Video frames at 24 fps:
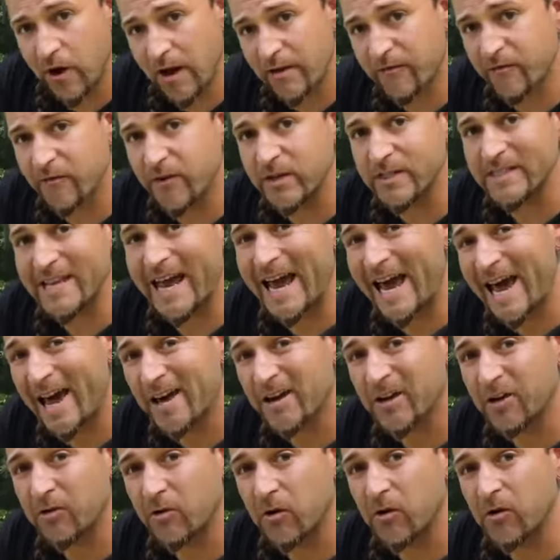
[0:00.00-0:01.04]
reference how
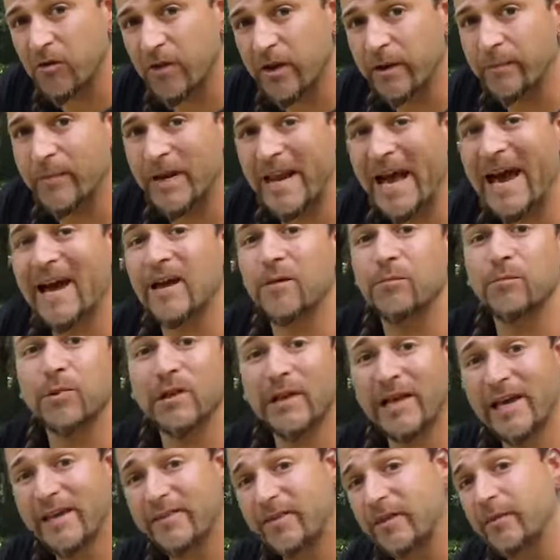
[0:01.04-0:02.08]
to grow them and how to
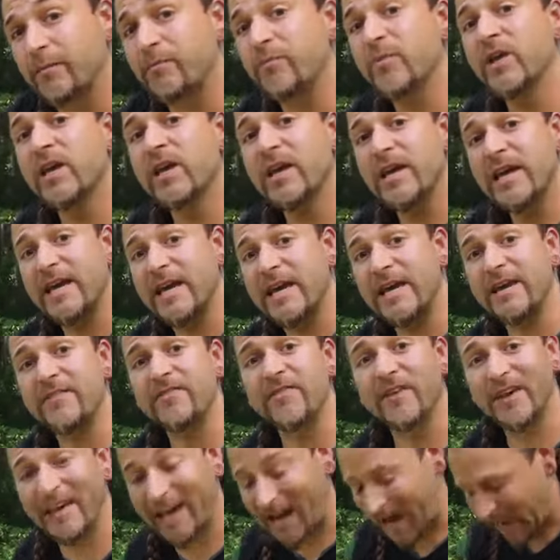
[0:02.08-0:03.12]
plant them
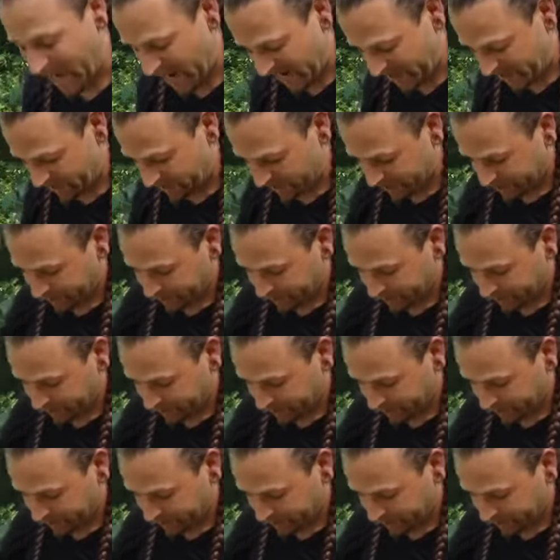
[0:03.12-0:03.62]
in the guide.